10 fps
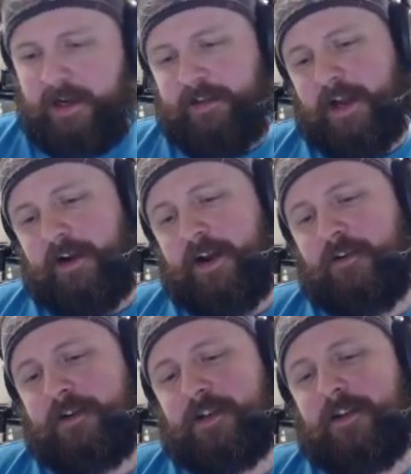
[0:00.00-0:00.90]
There, that
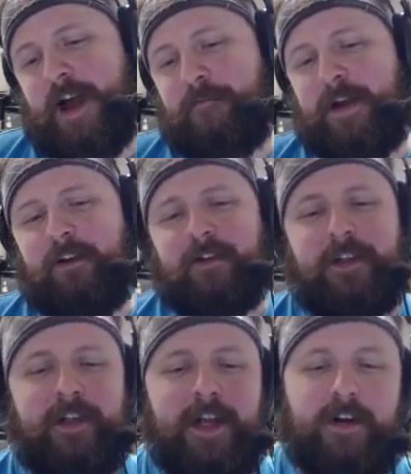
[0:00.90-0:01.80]
horn's a lot better looking
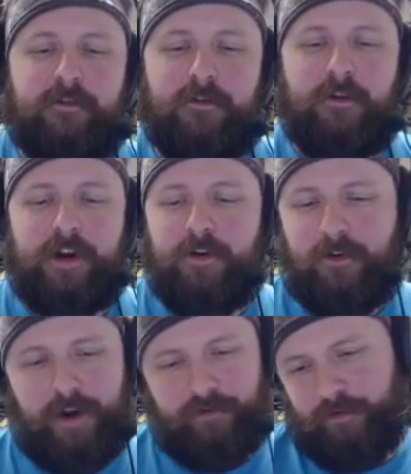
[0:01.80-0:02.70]
than that grody horn
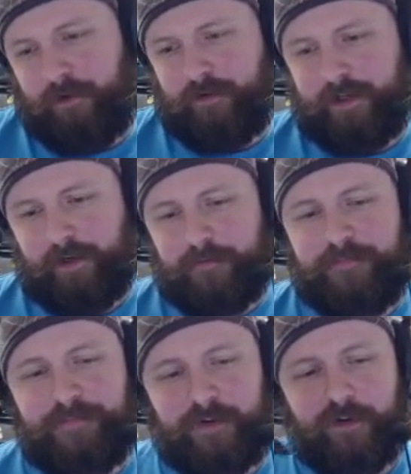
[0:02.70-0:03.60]
I drew earlier.
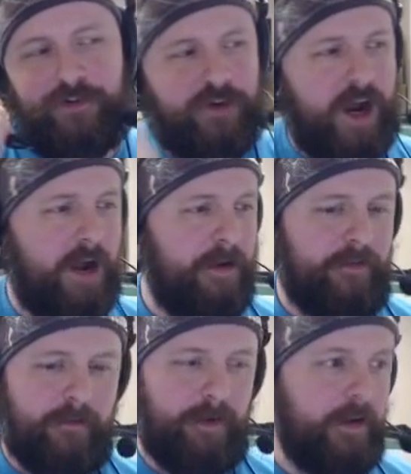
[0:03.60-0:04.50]
Good job,
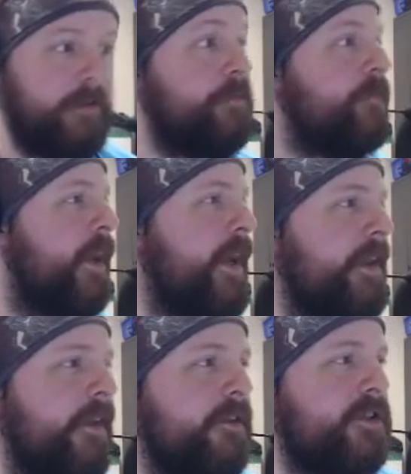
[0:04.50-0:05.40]
everybody. Hey
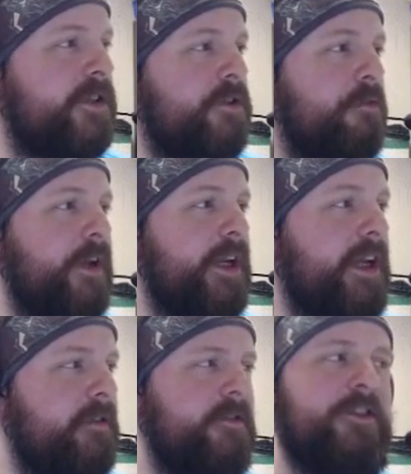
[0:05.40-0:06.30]
there, Squiddig.